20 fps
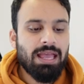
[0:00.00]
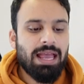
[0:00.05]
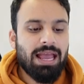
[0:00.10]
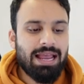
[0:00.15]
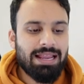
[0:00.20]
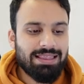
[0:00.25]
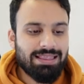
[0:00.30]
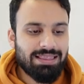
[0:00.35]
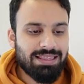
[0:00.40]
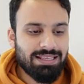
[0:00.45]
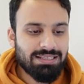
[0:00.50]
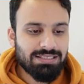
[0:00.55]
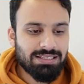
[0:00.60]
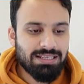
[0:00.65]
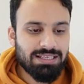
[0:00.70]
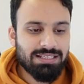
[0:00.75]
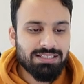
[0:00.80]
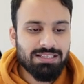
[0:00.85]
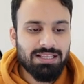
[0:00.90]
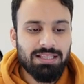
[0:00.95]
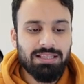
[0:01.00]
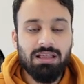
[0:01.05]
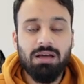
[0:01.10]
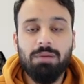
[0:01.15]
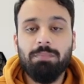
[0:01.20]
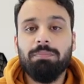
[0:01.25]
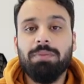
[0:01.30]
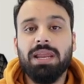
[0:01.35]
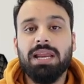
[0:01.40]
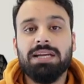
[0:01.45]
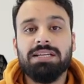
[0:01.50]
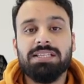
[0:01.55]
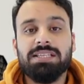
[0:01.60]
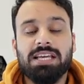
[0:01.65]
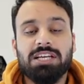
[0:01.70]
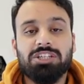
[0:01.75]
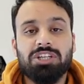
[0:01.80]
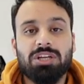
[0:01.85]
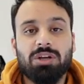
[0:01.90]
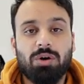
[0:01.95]
And this is the paid
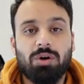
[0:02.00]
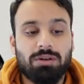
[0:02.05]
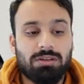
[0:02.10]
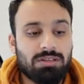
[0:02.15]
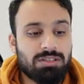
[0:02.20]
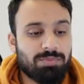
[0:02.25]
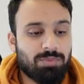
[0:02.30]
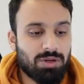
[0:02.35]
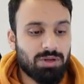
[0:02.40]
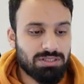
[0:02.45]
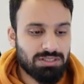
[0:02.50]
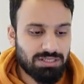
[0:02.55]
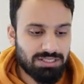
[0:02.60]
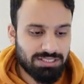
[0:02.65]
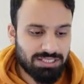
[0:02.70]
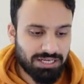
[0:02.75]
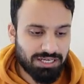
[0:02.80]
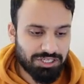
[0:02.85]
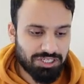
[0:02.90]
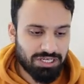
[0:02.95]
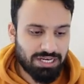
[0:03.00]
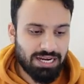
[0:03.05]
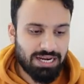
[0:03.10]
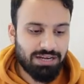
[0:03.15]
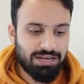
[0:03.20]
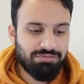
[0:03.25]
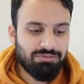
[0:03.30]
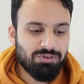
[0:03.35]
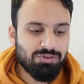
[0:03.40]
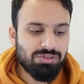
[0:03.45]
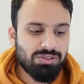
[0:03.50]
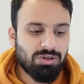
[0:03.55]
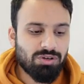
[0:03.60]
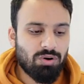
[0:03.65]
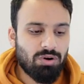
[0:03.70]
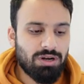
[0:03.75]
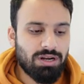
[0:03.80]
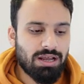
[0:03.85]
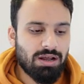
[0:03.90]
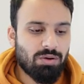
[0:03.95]
section or the sponsored section. And if you
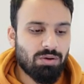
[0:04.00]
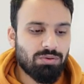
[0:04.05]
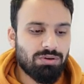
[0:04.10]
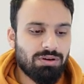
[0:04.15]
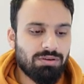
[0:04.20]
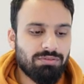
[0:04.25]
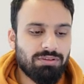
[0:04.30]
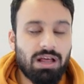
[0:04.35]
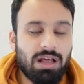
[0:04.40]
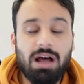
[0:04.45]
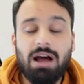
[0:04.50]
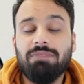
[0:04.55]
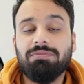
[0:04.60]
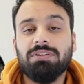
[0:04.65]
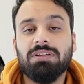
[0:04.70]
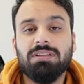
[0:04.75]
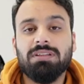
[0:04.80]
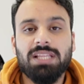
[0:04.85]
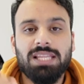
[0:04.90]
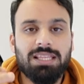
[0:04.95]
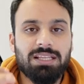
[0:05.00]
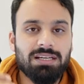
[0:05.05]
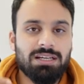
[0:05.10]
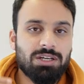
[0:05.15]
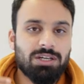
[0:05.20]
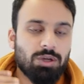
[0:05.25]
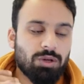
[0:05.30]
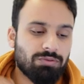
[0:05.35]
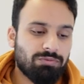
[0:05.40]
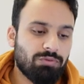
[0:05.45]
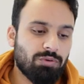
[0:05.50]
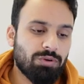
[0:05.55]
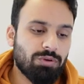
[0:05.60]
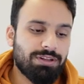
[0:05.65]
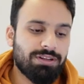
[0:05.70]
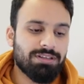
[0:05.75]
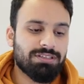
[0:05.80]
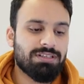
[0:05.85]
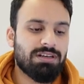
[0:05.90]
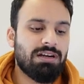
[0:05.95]
scroll down after the third or
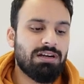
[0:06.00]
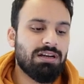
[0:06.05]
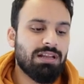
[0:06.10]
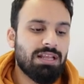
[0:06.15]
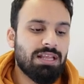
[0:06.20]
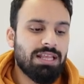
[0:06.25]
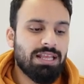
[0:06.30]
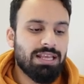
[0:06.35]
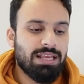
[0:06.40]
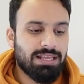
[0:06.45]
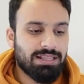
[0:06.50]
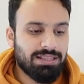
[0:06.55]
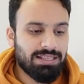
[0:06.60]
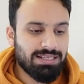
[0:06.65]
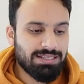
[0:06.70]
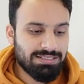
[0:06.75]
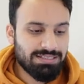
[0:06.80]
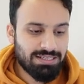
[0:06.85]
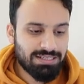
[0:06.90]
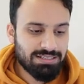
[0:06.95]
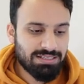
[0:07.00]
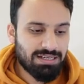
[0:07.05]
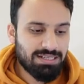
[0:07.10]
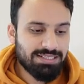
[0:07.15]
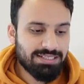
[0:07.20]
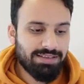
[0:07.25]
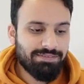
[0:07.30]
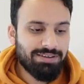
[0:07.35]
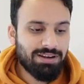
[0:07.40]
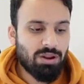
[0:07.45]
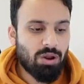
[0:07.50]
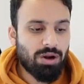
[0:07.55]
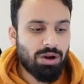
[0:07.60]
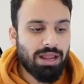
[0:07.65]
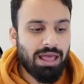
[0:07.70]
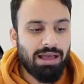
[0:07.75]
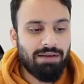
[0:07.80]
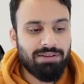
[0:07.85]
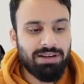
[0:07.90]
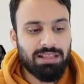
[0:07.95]
fourth result, these results, they will not
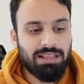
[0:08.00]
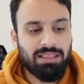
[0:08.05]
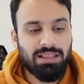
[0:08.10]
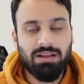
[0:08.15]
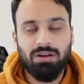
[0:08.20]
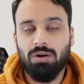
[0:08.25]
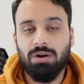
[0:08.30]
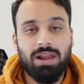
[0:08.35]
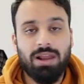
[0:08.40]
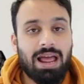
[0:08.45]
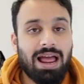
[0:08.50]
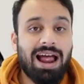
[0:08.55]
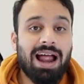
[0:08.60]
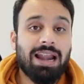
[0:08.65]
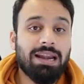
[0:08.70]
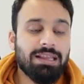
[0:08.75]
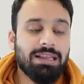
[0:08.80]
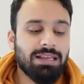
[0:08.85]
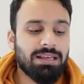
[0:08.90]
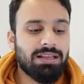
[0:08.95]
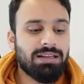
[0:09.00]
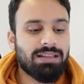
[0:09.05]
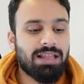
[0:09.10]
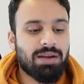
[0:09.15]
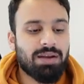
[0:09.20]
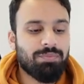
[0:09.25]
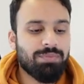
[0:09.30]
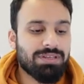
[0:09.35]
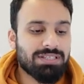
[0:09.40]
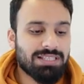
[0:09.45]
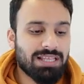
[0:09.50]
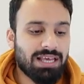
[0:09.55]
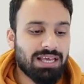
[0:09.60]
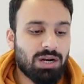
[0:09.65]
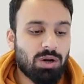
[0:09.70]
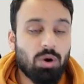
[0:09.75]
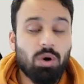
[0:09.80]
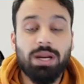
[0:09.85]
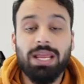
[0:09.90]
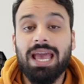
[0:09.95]
have anything called ad here. That means they are
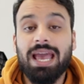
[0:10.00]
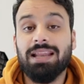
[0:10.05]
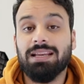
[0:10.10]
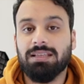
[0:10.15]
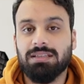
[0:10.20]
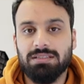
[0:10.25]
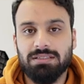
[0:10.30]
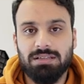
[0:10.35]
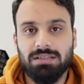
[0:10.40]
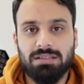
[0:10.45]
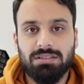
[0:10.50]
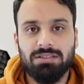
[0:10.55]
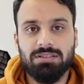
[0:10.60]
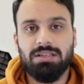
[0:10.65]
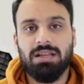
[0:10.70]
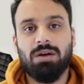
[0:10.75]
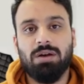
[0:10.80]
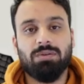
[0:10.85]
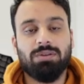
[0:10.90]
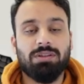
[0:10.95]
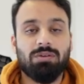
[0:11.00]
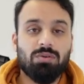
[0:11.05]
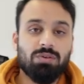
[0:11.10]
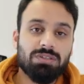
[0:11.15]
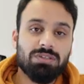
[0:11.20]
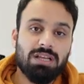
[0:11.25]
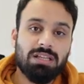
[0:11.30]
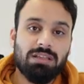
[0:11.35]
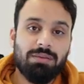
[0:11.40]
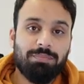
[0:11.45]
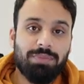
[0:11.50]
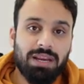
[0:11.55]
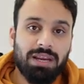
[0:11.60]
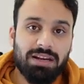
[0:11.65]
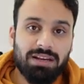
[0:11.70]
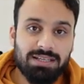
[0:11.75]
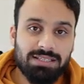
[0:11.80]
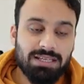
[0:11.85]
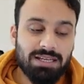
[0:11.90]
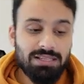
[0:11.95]
organic results. Now, those are the
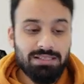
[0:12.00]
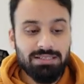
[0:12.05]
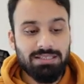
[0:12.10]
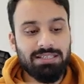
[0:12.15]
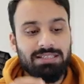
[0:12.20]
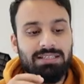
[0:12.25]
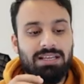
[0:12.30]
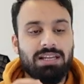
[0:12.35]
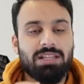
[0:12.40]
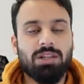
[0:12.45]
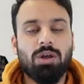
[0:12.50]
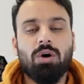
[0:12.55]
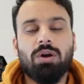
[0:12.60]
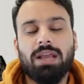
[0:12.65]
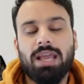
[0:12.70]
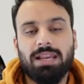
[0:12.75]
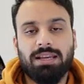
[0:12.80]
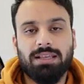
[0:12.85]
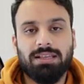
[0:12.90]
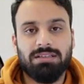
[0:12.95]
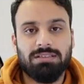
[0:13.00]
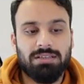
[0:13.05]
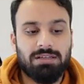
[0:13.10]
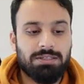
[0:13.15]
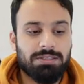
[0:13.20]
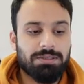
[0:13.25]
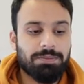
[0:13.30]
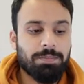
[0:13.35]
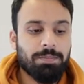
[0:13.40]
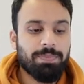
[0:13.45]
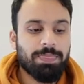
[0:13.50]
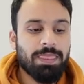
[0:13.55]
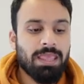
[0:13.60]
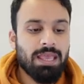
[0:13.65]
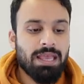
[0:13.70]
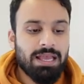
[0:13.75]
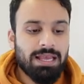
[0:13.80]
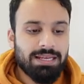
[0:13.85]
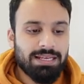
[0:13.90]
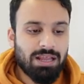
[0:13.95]
paid results. These are the organic results.
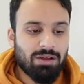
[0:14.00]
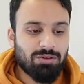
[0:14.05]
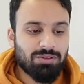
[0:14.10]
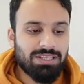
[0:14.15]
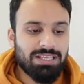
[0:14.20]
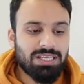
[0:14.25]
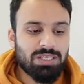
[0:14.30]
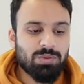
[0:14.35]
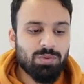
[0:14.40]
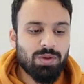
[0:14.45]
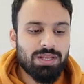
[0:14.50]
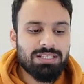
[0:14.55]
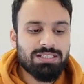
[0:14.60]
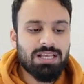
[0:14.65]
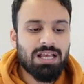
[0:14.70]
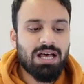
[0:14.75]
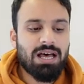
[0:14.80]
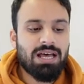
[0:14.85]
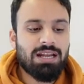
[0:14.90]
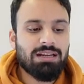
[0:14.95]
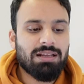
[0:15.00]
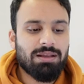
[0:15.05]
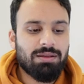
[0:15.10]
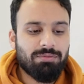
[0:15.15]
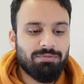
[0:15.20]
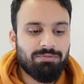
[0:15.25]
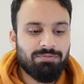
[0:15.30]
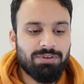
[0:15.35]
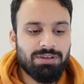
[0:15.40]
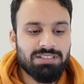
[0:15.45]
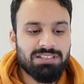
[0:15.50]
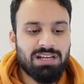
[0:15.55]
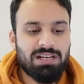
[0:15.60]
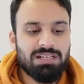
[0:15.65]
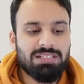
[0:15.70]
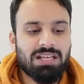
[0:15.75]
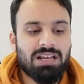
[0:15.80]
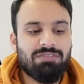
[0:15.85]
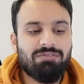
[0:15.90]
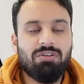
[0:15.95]
Now, these ones are
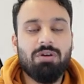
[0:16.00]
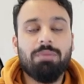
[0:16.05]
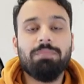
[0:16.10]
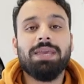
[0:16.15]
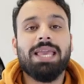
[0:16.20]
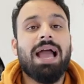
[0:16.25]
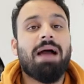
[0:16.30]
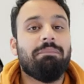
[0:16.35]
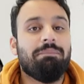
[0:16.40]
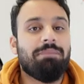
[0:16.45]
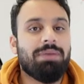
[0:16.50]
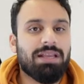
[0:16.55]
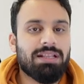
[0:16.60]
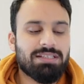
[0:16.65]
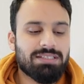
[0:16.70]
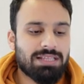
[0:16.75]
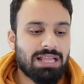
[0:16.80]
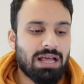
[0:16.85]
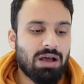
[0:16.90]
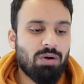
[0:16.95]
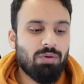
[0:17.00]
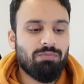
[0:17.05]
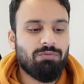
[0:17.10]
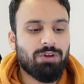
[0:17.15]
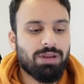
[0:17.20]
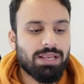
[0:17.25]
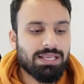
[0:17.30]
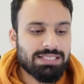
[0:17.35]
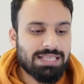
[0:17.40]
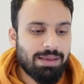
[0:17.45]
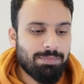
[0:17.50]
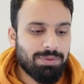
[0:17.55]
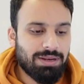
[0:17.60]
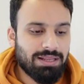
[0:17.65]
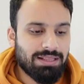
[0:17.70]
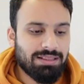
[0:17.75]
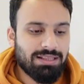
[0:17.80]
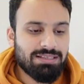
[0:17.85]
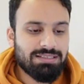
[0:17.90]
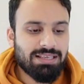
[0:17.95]
results are from campaigns. Now, for example,
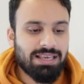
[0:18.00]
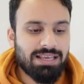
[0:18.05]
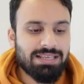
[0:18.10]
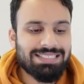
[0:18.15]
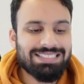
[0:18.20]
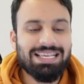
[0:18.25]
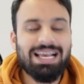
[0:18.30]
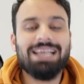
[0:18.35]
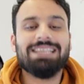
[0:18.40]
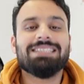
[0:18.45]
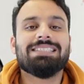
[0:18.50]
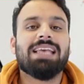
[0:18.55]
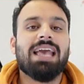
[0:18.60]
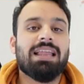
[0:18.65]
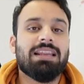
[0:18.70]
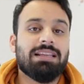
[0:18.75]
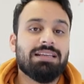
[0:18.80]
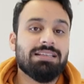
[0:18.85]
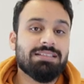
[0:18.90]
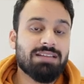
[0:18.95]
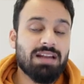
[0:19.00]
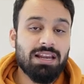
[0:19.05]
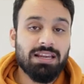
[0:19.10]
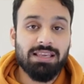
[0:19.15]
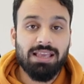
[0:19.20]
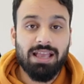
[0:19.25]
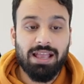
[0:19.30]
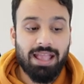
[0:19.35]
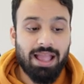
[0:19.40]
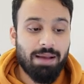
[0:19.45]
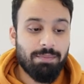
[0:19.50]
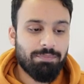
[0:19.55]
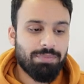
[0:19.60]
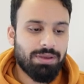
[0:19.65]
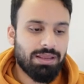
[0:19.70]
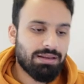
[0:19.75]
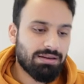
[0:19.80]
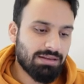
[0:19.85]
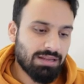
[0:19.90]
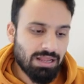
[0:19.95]
in this case, Skyscanner is running a
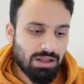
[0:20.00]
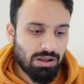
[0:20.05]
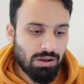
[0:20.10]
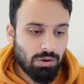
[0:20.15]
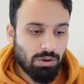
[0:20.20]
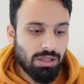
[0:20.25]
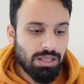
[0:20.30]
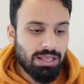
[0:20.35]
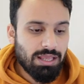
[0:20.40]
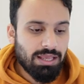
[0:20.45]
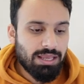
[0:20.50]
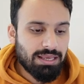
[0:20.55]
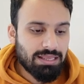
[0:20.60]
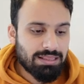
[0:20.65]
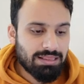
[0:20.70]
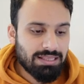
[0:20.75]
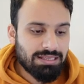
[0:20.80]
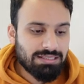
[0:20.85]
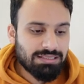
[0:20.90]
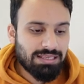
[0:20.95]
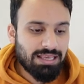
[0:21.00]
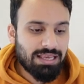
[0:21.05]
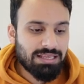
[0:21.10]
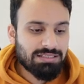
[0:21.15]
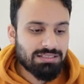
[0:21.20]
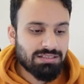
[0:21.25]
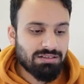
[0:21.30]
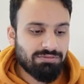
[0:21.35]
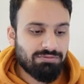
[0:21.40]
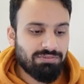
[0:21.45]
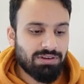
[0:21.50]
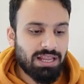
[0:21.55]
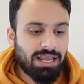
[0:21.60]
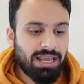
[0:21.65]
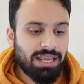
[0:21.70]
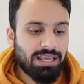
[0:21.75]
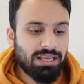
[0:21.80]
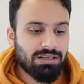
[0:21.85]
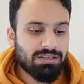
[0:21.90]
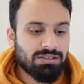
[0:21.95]
campaign. Now, in this case,
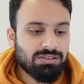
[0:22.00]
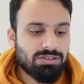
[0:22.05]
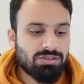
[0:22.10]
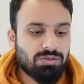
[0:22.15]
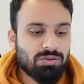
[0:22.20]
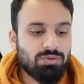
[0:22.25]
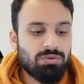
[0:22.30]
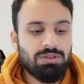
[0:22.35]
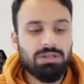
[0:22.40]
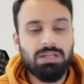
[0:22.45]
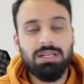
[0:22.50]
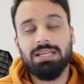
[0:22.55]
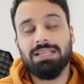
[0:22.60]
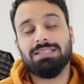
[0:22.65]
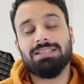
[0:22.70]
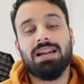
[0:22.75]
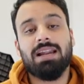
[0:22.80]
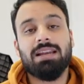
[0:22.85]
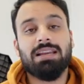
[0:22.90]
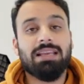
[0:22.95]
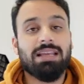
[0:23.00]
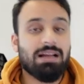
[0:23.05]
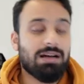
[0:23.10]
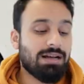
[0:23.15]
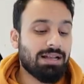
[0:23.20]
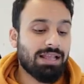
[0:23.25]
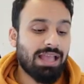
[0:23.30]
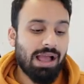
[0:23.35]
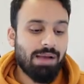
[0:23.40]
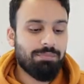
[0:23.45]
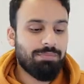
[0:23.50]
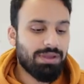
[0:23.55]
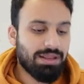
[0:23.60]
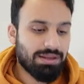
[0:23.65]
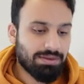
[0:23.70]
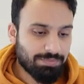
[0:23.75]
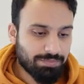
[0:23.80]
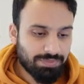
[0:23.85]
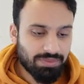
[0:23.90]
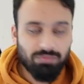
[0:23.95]
Fly Scoot is running a
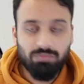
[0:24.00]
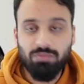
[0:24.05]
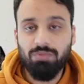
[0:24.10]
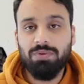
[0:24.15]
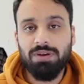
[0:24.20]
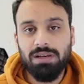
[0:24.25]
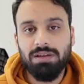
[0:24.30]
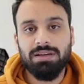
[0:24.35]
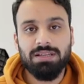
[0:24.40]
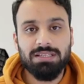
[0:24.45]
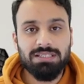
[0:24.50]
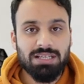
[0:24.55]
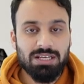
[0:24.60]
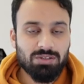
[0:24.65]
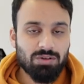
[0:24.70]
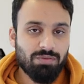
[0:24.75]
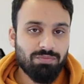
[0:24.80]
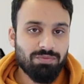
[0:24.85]
campaign. We will discuss